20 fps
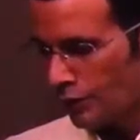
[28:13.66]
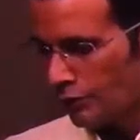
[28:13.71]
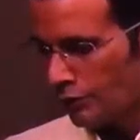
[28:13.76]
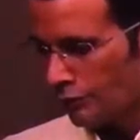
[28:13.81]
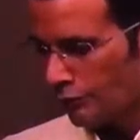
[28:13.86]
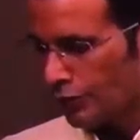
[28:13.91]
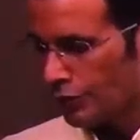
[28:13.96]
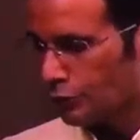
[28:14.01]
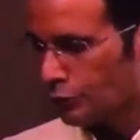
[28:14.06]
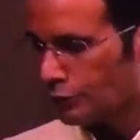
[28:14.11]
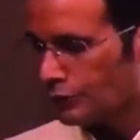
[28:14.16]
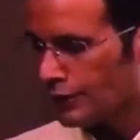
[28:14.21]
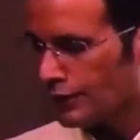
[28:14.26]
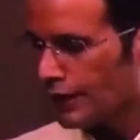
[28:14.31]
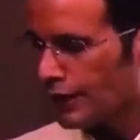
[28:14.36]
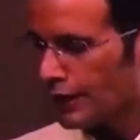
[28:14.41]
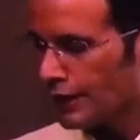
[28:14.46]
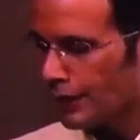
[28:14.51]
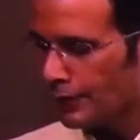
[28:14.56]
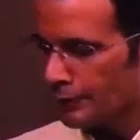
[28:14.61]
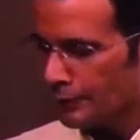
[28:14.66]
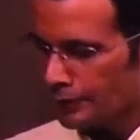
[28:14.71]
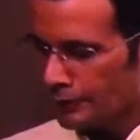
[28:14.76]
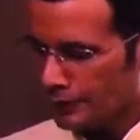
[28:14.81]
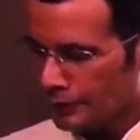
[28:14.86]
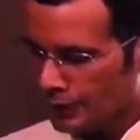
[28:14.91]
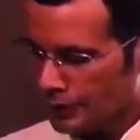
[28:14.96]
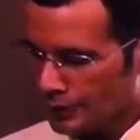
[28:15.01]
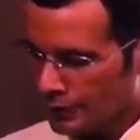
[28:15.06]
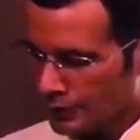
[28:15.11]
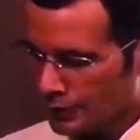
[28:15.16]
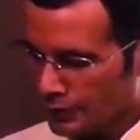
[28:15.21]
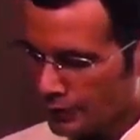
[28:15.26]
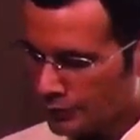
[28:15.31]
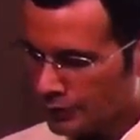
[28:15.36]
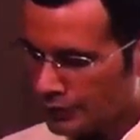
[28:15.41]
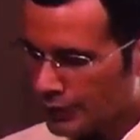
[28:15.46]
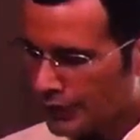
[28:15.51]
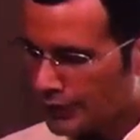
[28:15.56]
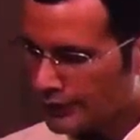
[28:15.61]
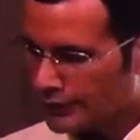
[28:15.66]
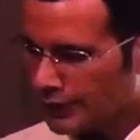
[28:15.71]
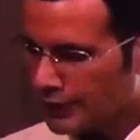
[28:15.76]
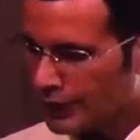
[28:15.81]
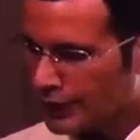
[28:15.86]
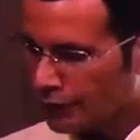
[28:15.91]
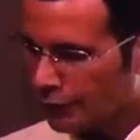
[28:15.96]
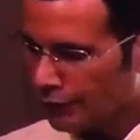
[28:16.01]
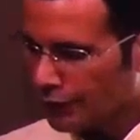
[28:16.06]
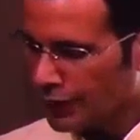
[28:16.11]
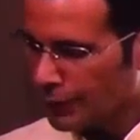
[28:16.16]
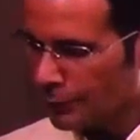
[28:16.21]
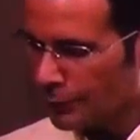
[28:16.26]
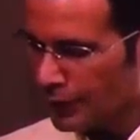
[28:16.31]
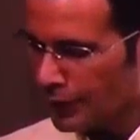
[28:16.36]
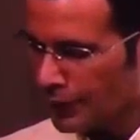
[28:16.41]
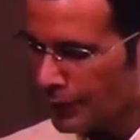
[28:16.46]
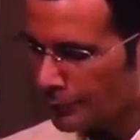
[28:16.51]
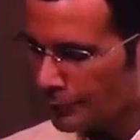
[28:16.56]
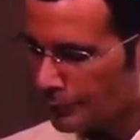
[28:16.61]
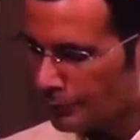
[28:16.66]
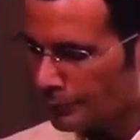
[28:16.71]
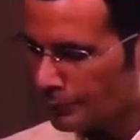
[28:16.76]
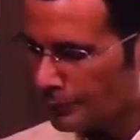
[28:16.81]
When you say there is an equilibrium,